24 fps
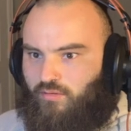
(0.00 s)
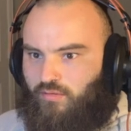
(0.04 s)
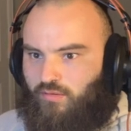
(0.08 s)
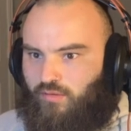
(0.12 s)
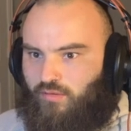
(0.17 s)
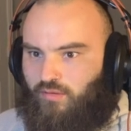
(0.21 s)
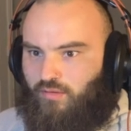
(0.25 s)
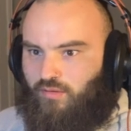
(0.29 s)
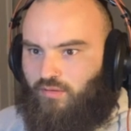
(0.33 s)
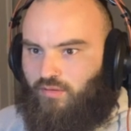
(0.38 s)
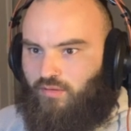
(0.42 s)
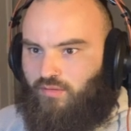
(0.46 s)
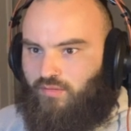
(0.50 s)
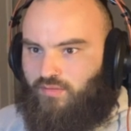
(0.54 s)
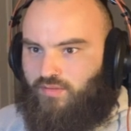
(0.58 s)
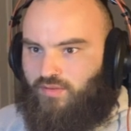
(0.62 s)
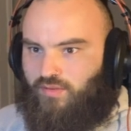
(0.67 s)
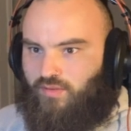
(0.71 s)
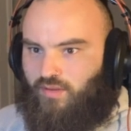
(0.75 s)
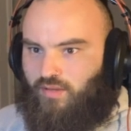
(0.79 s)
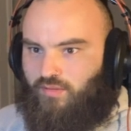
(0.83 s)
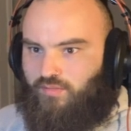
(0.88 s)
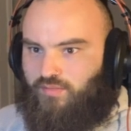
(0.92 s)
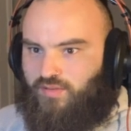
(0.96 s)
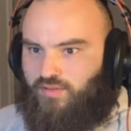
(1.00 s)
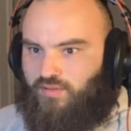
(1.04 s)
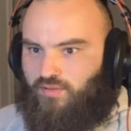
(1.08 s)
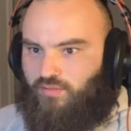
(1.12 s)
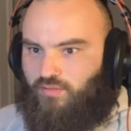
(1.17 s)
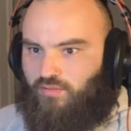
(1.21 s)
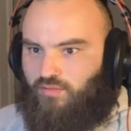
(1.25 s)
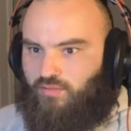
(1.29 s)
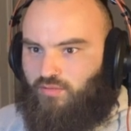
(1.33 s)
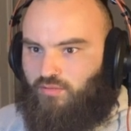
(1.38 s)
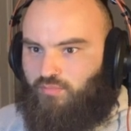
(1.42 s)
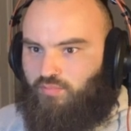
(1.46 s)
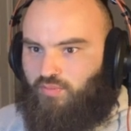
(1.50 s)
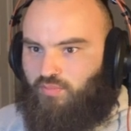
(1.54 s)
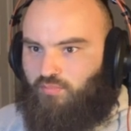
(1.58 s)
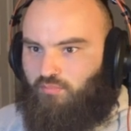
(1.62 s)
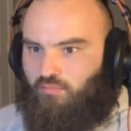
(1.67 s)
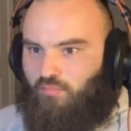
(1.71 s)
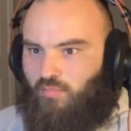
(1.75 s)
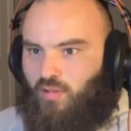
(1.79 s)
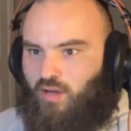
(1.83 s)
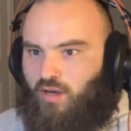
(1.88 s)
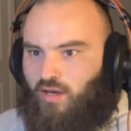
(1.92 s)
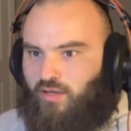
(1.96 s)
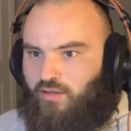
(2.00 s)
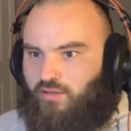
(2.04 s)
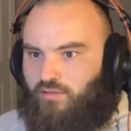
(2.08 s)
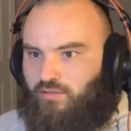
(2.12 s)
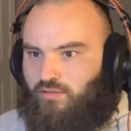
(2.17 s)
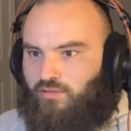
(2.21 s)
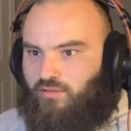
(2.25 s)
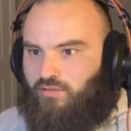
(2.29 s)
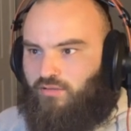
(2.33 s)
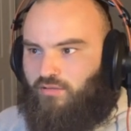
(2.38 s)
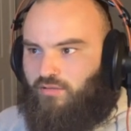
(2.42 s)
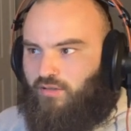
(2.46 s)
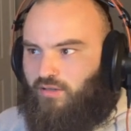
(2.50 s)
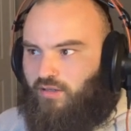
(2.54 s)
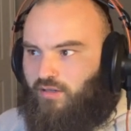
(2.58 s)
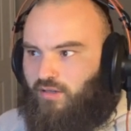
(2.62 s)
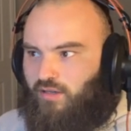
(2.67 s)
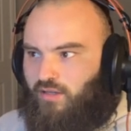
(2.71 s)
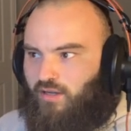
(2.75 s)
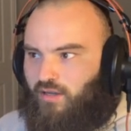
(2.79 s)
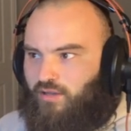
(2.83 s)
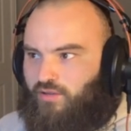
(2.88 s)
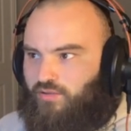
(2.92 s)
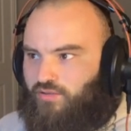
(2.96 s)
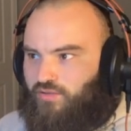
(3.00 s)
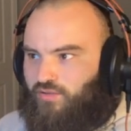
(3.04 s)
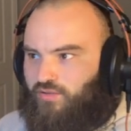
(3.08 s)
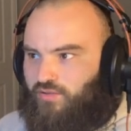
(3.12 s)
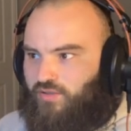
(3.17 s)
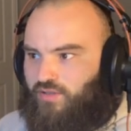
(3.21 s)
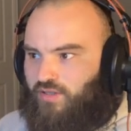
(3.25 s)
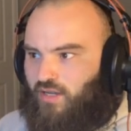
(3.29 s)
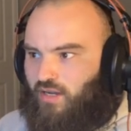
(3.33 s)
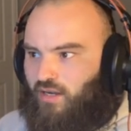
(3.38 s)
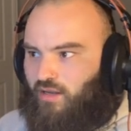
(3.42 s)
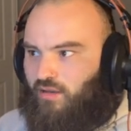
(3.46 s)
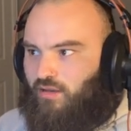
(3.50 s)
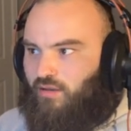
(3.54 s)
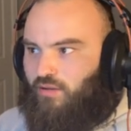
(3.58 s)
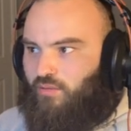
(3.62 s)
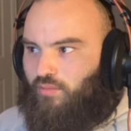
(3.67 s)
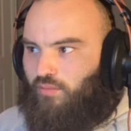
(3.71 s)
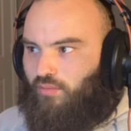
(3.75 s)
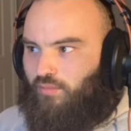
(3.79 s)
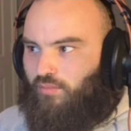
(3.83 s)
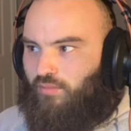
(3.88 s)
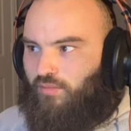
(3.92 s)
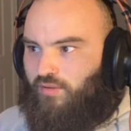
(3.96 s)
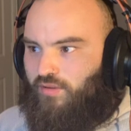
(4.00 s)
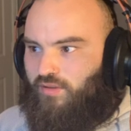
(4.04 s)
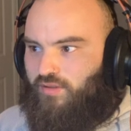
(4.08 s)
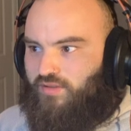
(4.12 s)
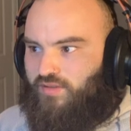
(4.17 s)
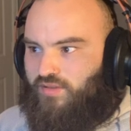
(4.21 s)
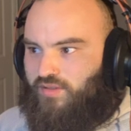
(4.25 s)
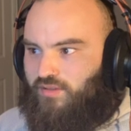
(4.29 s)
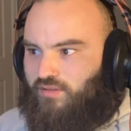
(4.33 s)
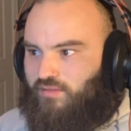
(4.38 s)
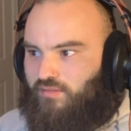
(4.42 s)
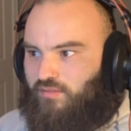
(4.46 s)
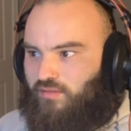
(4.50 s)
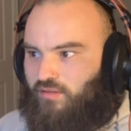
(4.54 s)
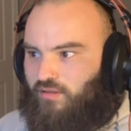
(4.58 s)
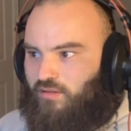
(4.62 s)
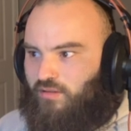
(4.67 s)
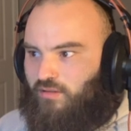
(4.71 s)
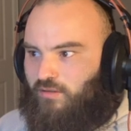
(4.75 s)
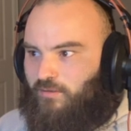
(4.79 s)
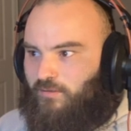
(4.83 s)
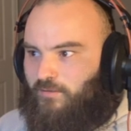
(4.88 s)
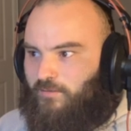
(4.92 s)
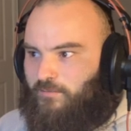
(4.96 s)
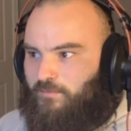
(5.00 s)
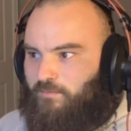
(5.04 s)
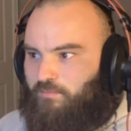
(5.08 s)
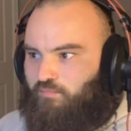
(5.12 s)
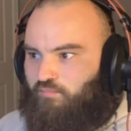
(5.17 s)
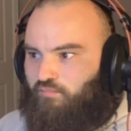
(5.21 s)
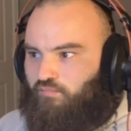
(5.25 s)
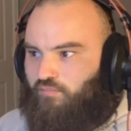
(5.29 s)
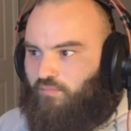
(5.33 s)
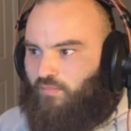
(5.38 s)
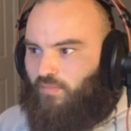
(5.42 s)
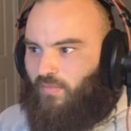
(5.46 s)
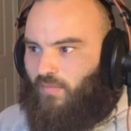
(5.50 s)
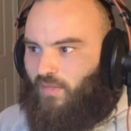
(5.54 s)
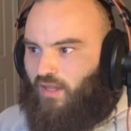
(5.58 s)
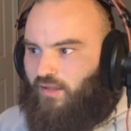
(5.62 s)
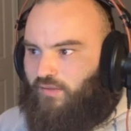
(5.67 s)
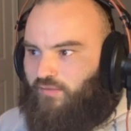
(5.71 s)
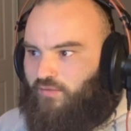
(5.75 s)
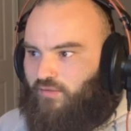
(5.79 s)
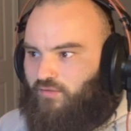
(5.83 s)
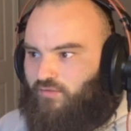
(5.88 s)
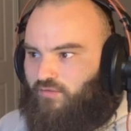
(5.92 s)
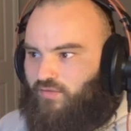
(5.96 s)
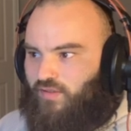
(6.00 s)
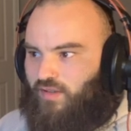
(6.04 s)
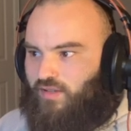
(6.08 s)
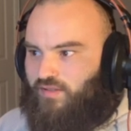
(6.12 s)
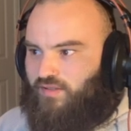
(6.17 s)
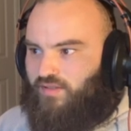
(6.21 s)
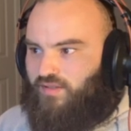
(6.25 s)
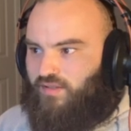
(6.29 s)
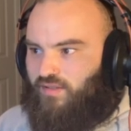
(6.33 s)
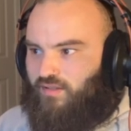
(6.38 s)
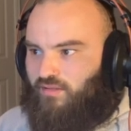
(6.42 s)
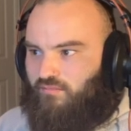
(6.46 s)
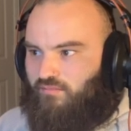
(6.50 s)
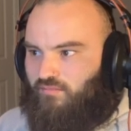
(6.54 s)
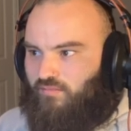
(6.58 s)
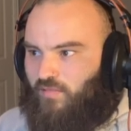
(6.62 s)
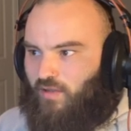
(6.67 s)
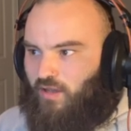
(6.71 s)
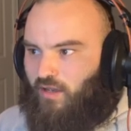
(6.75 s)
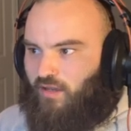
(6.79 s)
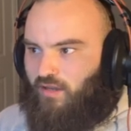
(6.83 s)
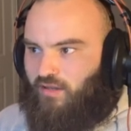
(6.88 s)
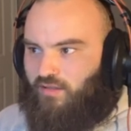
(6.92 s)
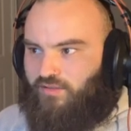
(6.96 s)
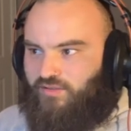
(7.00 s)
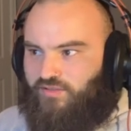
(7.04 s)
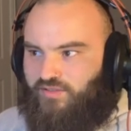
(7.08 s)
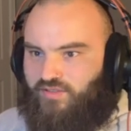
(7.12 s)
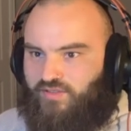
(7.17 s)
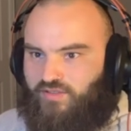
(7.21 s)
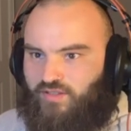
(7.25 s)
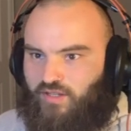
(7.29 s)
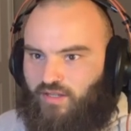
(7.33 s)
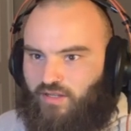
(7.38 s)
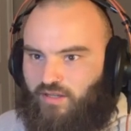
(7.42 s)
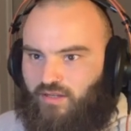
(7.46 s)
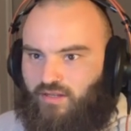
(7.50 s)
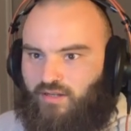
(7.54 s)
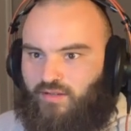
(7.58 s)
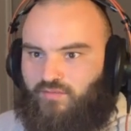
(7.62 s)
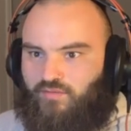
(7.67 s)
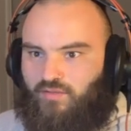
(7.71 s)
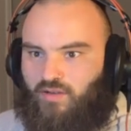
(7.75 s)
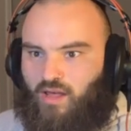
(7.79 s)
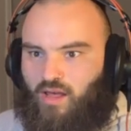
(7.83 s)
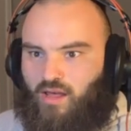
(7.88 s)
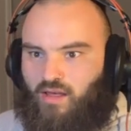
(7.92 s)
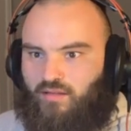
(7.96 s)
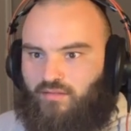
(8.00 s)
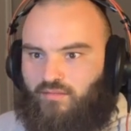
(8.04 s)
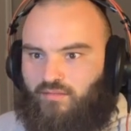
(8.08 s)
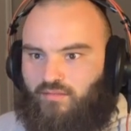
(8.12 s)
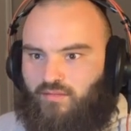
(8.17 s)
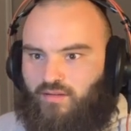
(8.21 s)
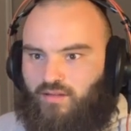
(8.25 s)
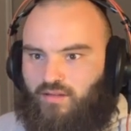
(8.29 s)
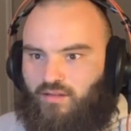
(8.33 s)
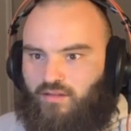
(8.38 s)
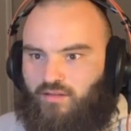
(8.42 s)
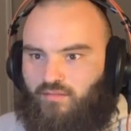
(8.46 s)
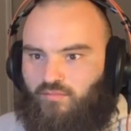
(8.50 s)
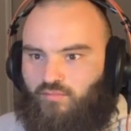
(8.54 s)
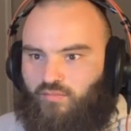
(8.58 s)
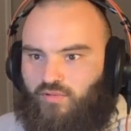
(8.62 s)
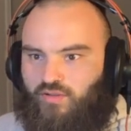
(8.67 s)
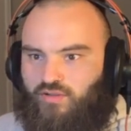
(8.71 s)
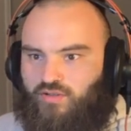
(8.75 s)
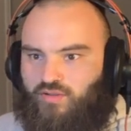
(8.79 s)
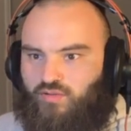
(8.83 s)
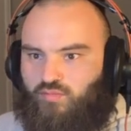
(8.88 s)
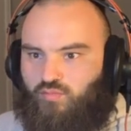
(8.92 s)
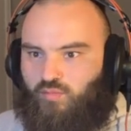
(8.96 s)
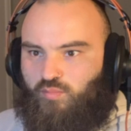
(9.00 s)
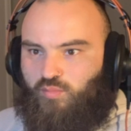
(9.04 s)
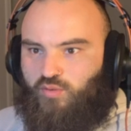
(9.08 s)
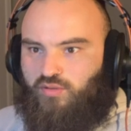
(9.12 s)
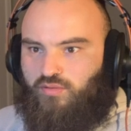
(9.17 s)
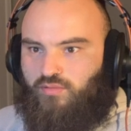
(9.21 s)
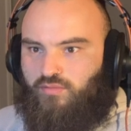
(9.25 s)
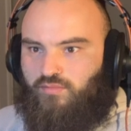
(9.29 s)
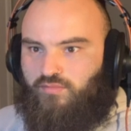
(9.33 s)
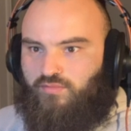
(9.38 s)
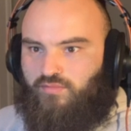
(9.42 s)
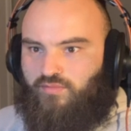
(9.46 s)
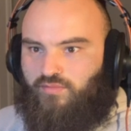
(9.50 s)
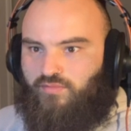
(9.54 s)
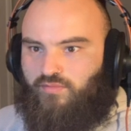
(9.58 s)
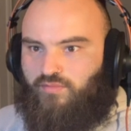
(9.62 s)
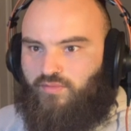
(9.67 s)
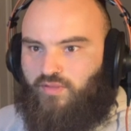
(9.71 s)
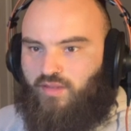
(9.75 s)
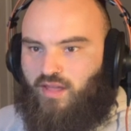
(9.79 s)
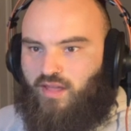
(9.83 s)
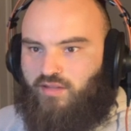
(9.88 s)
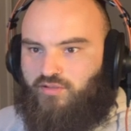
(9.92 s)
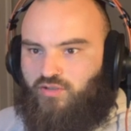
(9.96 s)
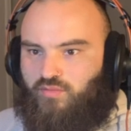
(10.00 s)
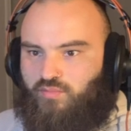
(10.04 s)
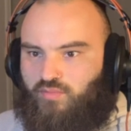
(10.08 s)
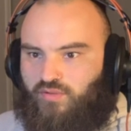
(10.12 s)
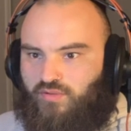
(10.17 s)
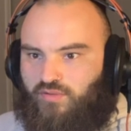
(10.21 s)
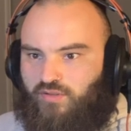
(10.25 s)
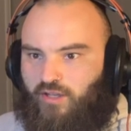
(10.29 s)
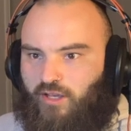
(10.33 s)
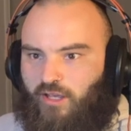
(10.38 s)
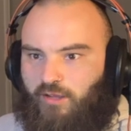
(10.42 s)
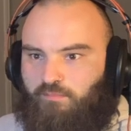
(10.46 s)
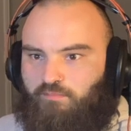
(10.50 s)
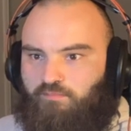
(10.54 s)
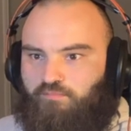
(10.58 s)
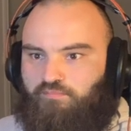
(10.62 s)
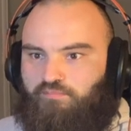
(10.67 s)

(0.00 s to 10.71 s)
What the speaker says: And so that was group. Model, again, I usually just kind of go through these, and if it fits, then hey, it'll stick, and if not, then we just remove the attribute type.